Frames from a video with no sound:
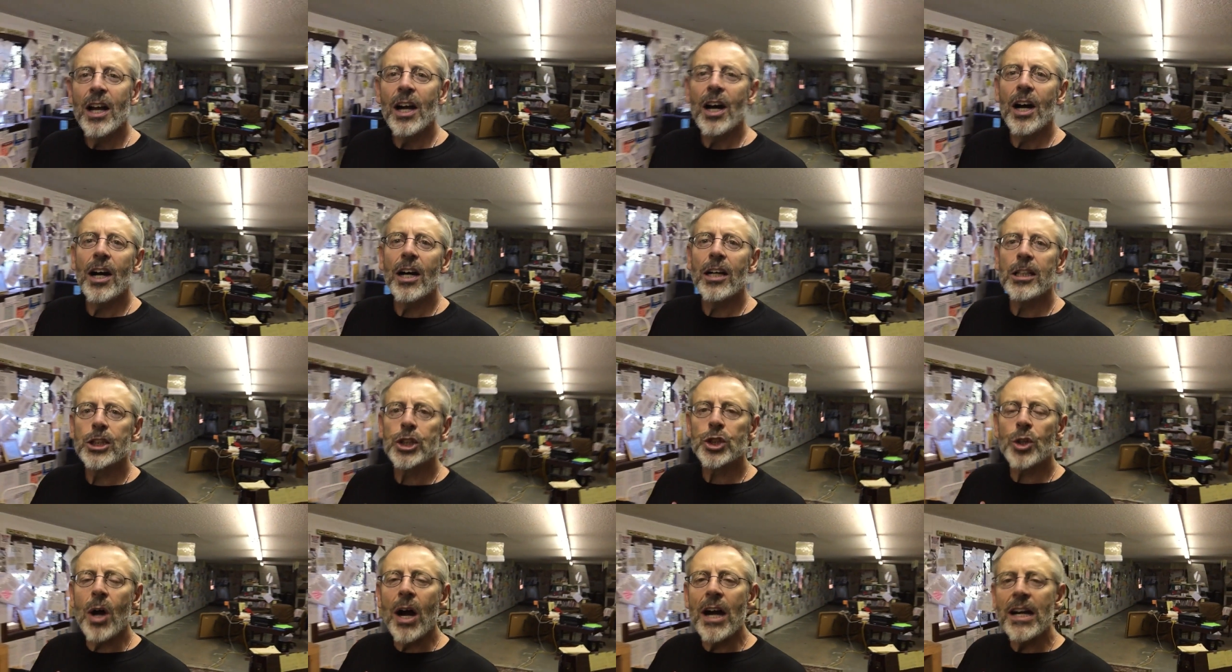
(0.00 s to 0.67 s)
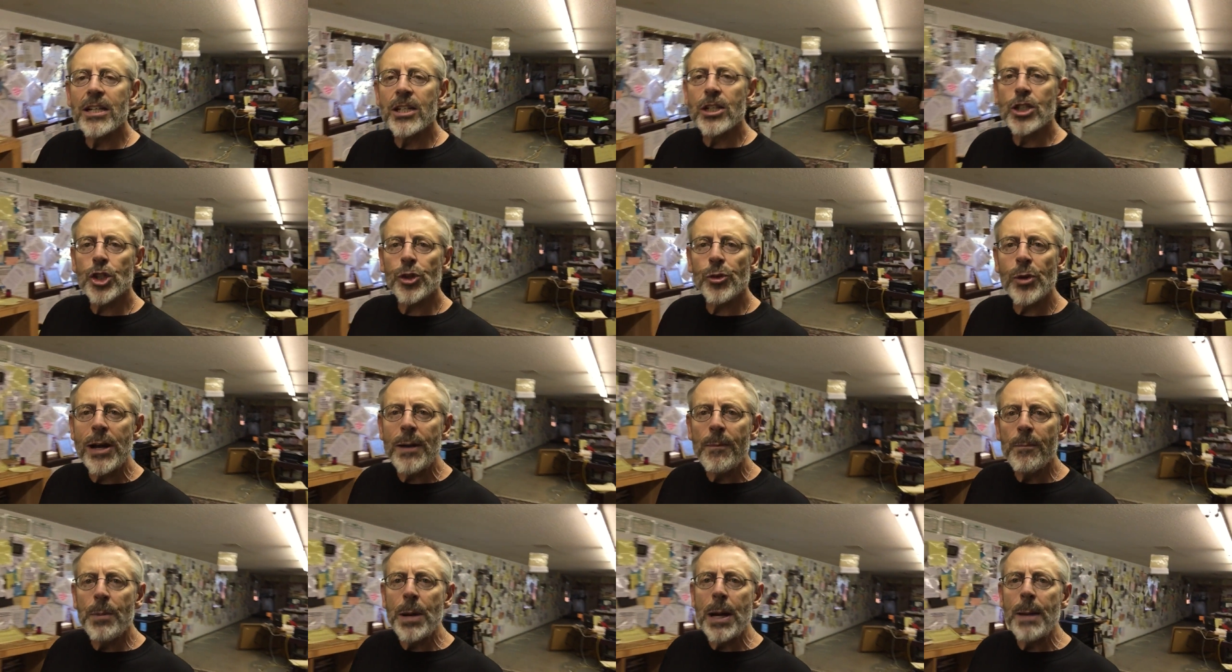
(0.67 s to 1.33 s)
trying to
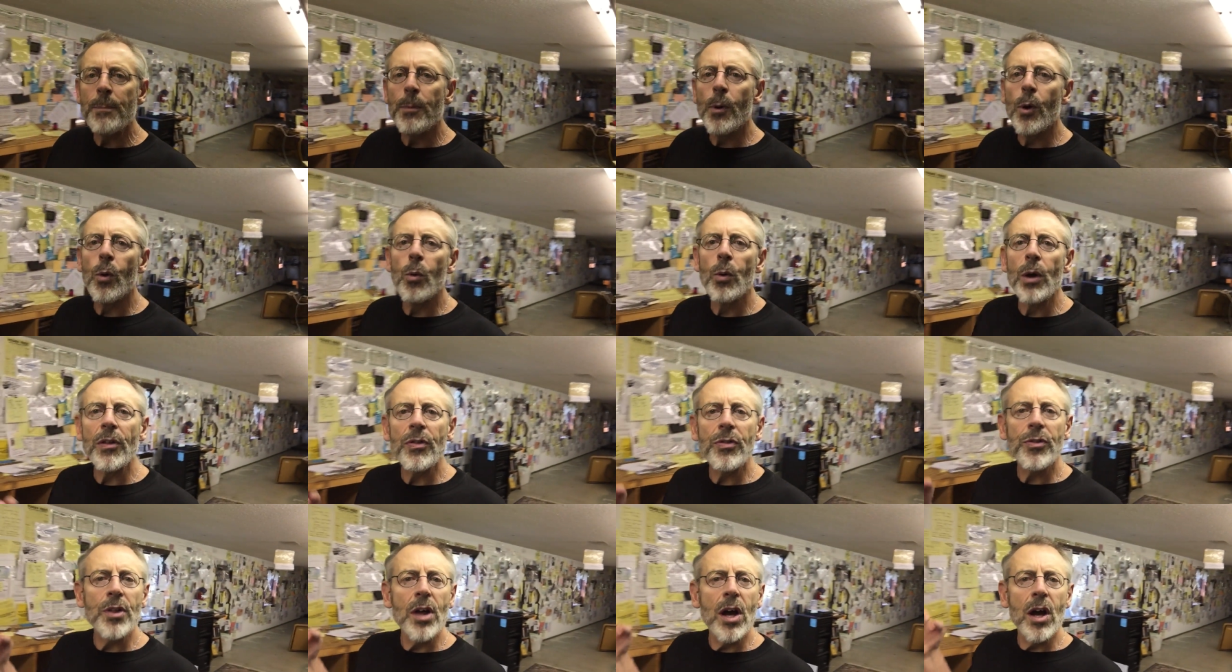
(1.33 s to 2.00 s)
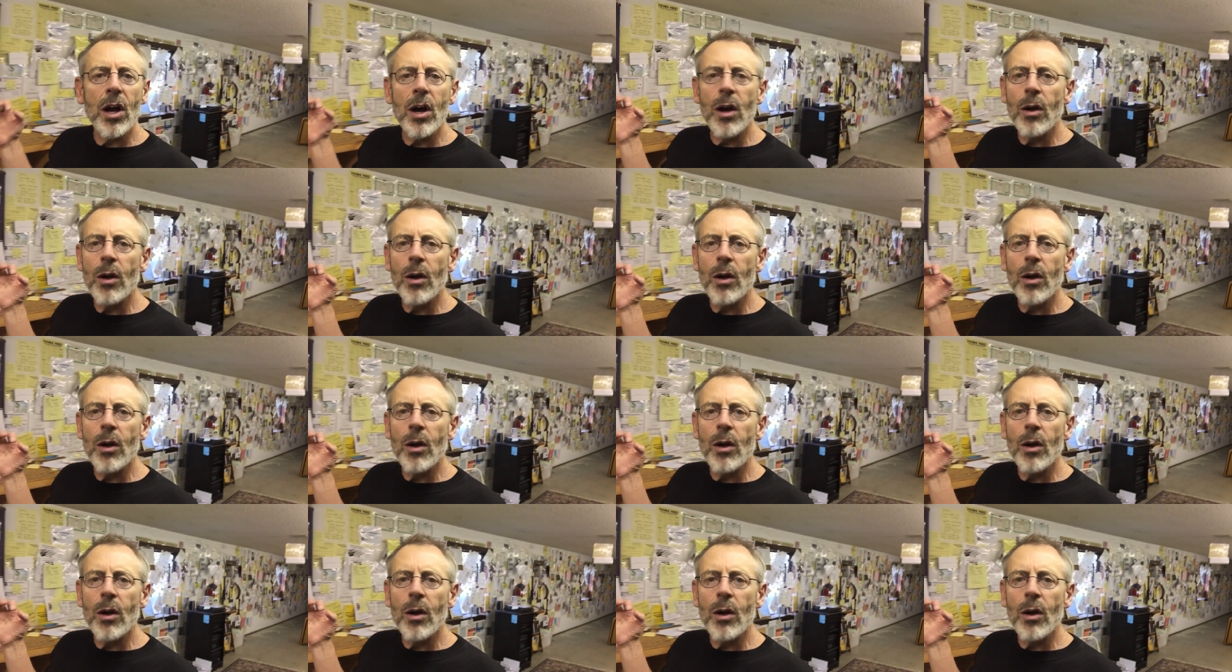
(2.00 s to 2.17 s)
treat people with